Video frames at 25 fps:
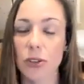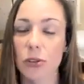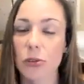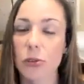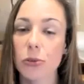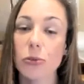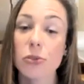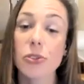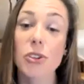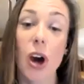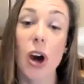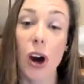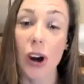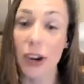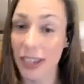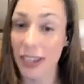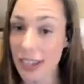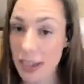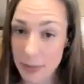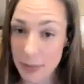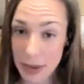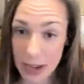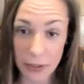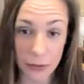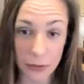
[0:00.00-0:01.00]
through talking
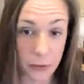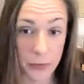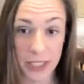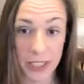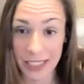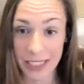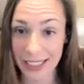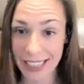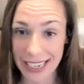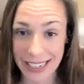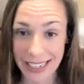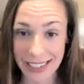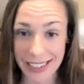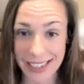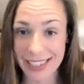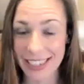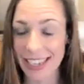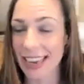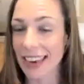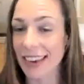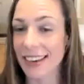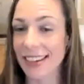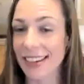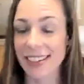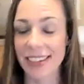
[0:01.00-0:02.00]
about feelings
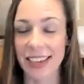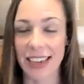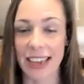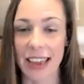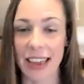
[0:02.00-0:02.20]
and